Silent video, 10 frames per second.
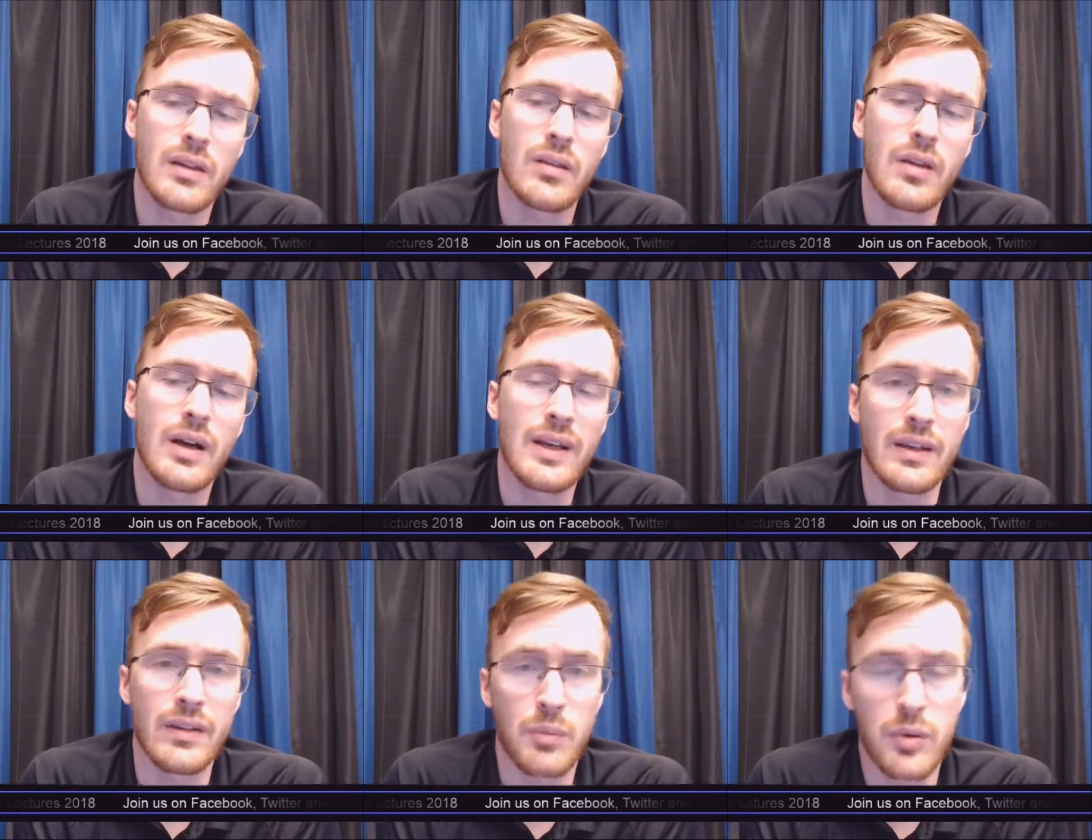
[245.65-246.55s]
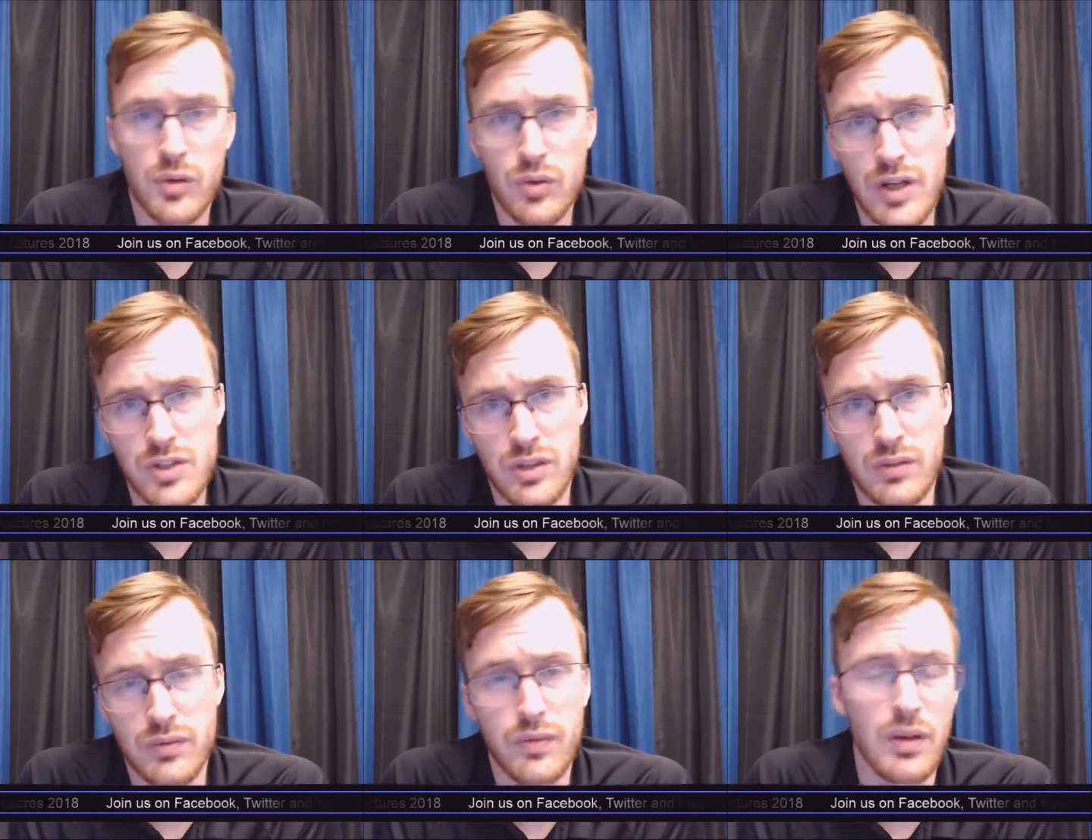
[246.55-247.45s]
again, the
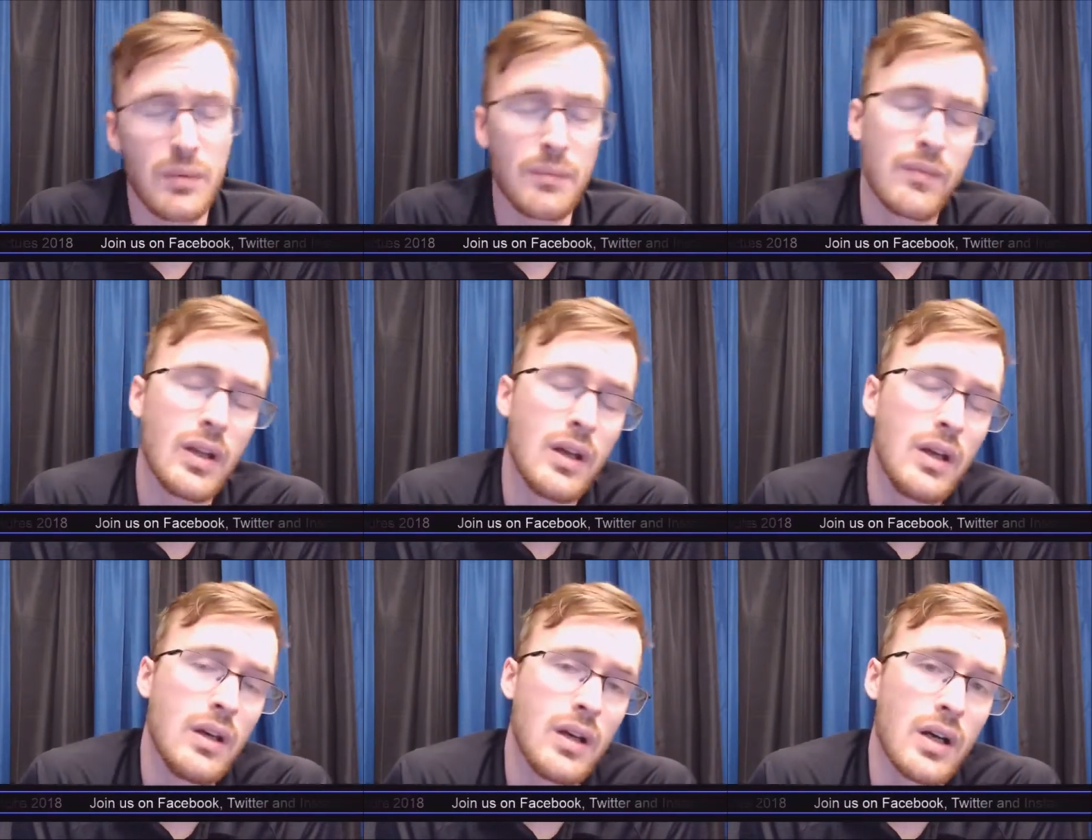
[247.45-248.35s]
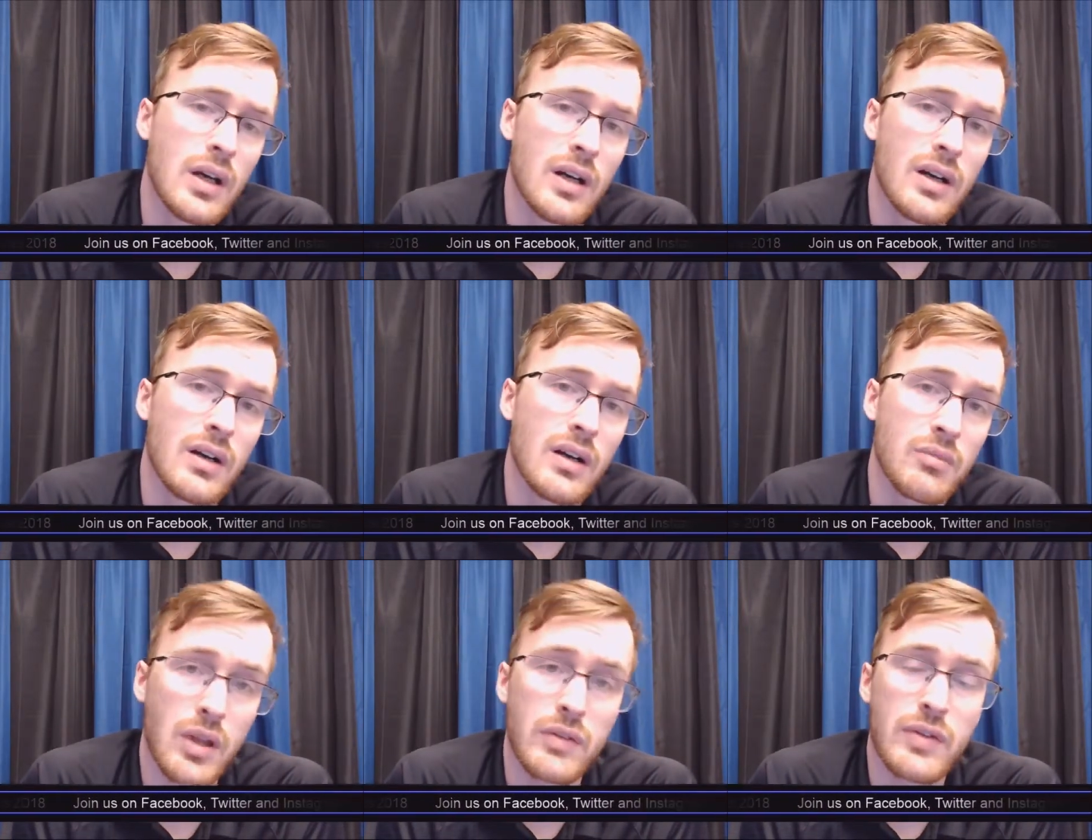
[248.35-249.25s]
progression from of
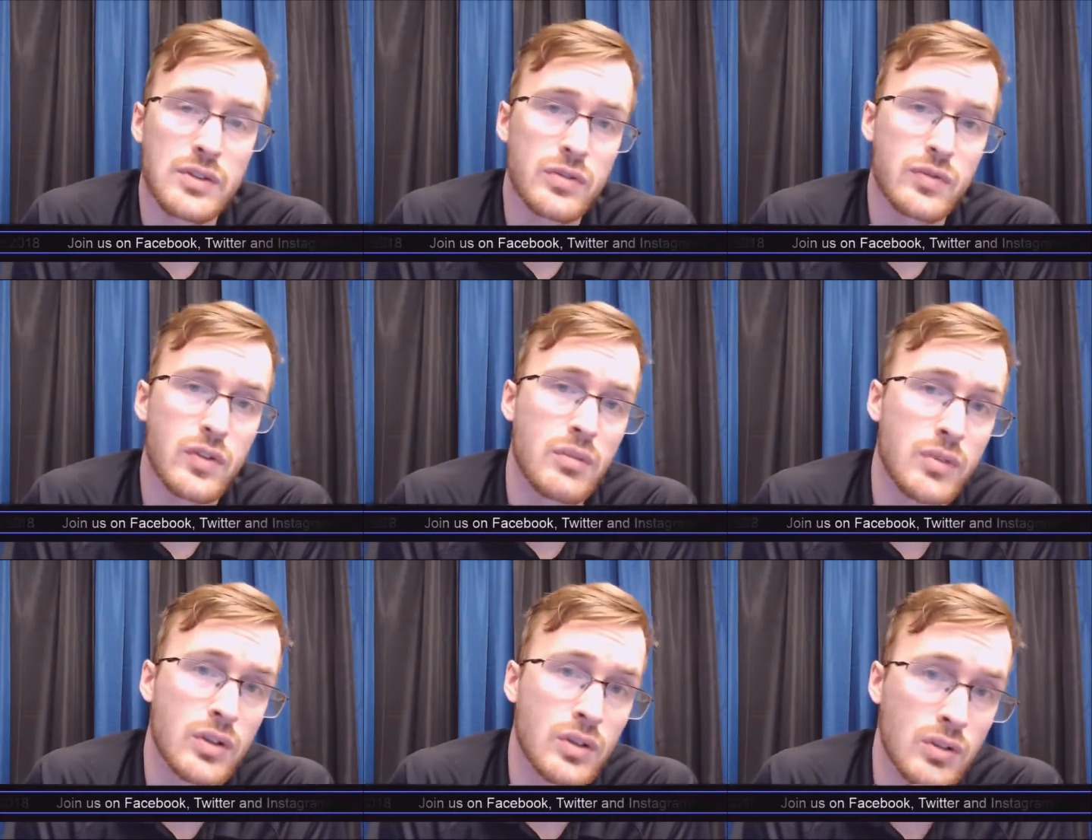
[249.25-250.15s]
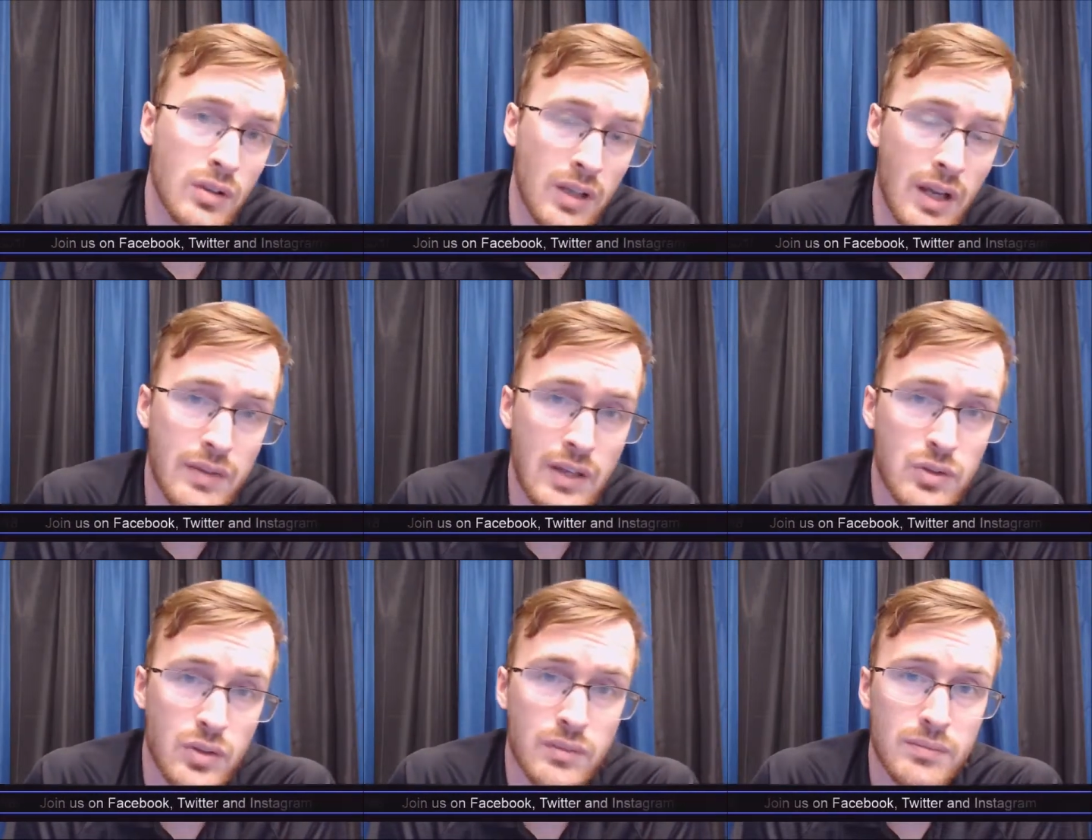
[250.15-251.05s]
blood vessels from your left atrium,